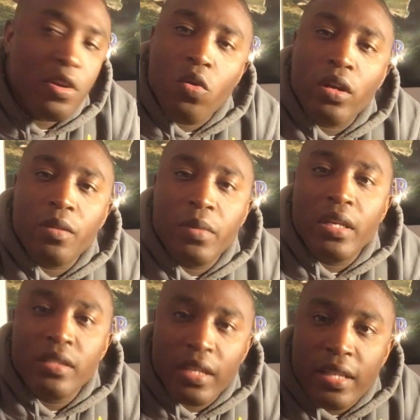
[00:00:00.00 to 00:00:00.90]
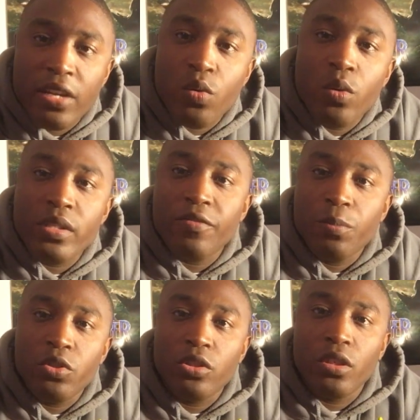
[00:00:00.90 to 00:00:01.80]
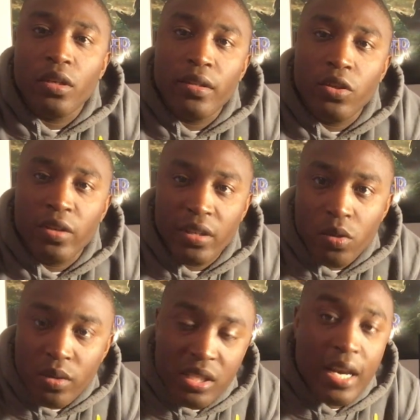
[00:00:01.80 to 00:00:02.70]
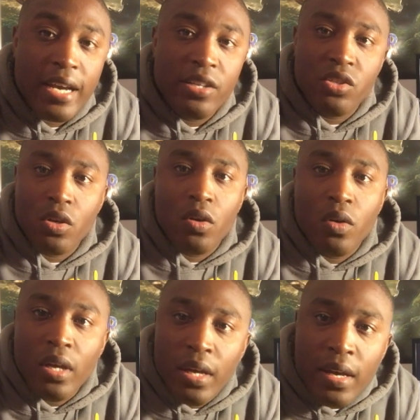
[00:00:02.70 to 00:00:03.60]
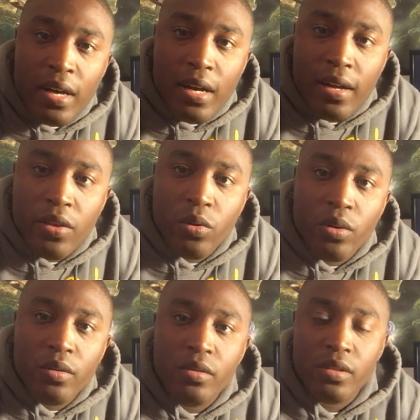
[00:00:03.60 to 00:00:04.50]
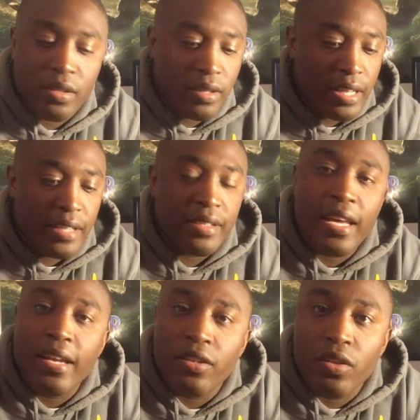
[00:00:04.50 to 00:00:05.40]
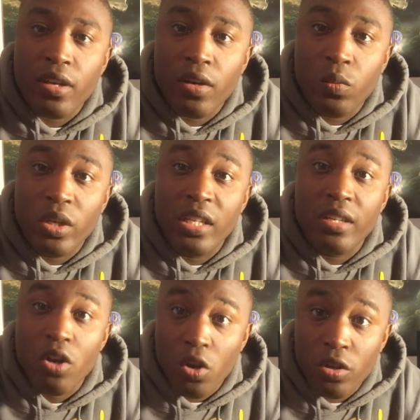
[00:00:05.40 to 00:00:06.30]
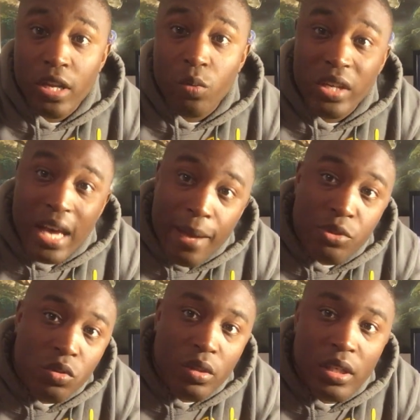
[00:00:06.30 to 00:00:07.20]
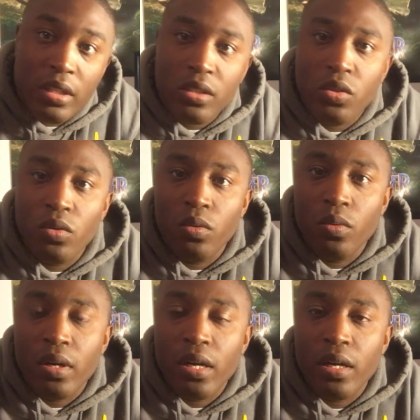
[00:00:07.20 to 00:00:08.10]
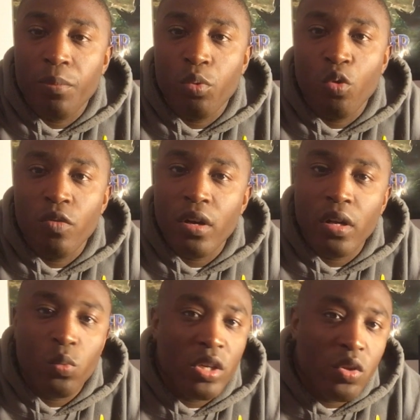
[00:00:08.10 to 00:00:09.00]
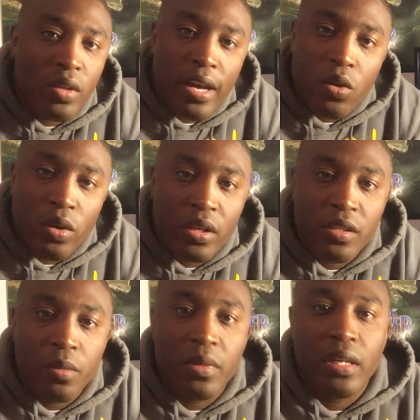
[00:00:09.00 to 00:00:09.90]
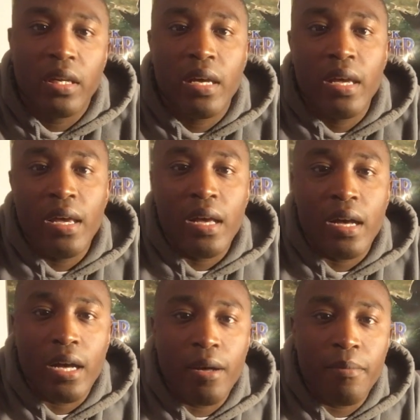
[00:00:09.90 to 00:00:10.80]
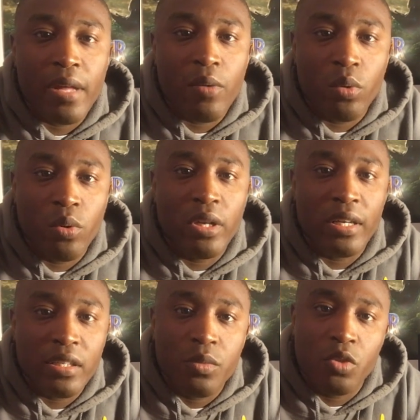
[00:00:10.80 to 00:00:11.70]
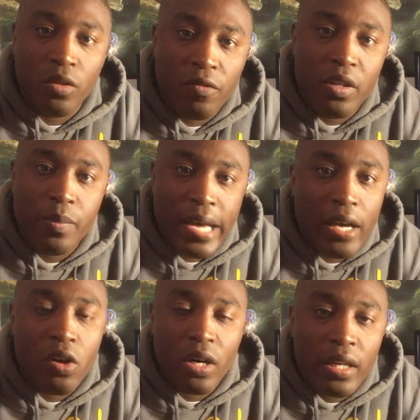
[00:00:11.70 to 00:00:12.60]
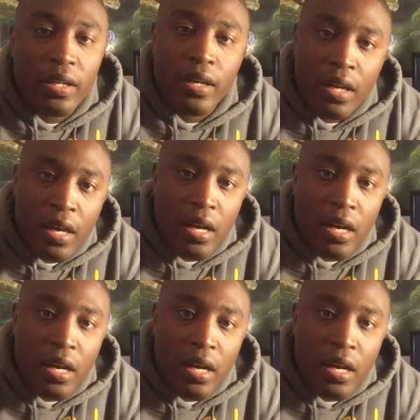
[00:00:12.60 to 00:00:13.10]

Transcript: going into meetings like that, you always have to put your ego aside. So there was things that we heard that we absolutely need to improve on, and we knew that going into the meeting, that we were going to get some good feedback on